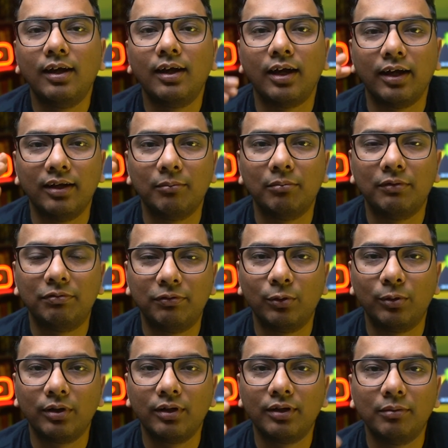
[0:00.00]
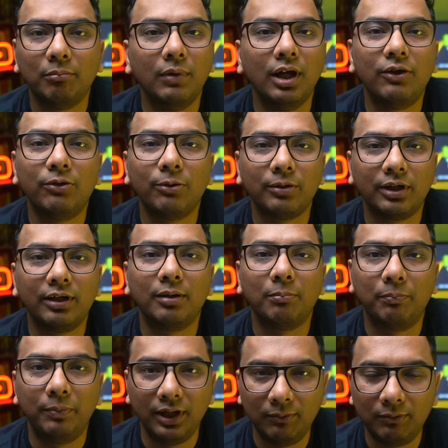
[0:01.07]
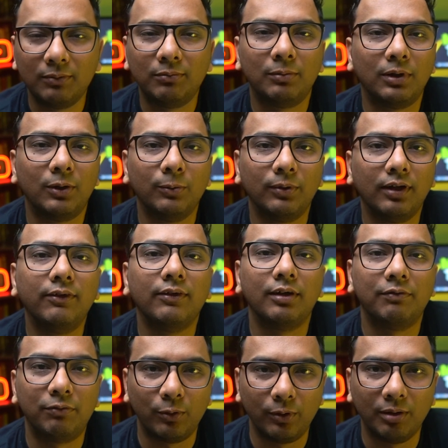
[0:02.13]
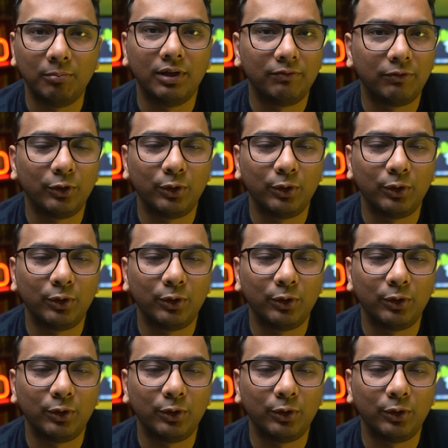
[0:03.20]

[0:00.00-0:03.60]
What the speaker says: And number 4, make sure that the premium amount is affordable for